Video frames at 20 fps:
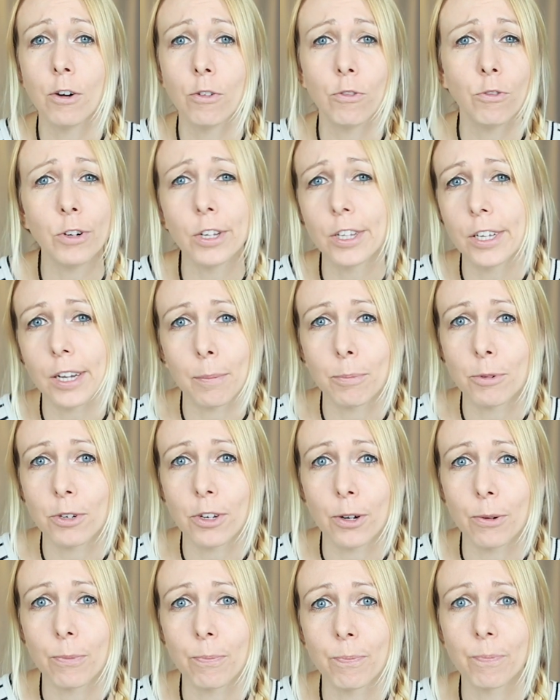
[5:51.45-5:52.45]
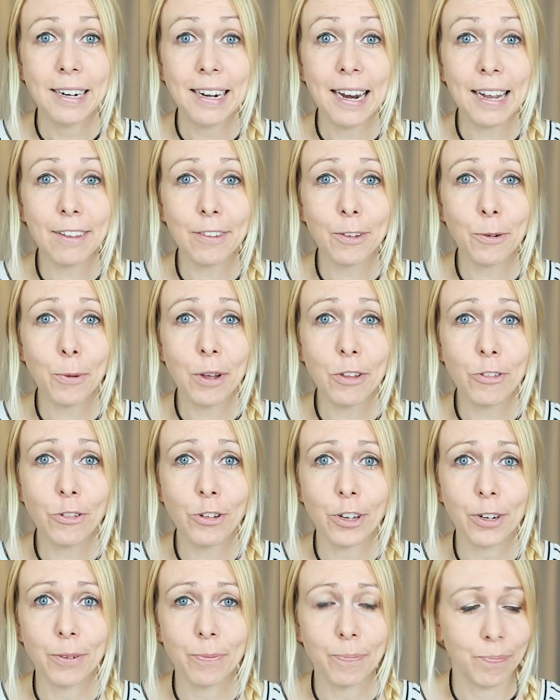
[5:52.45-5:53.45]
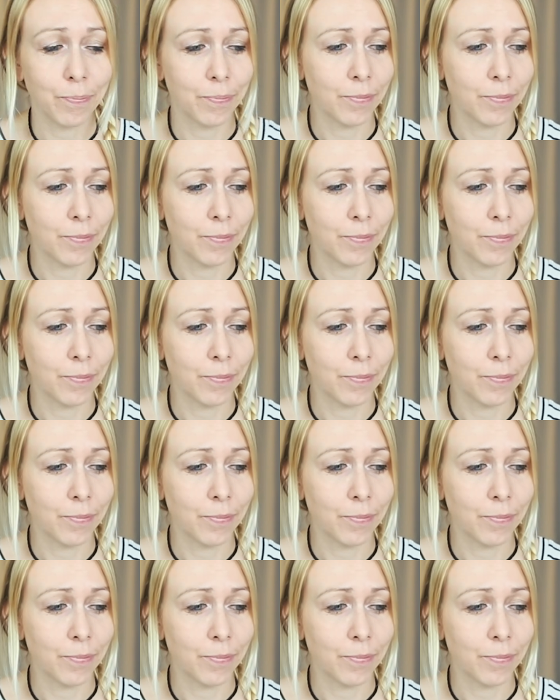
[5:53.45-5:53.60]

Really up to you. Next question.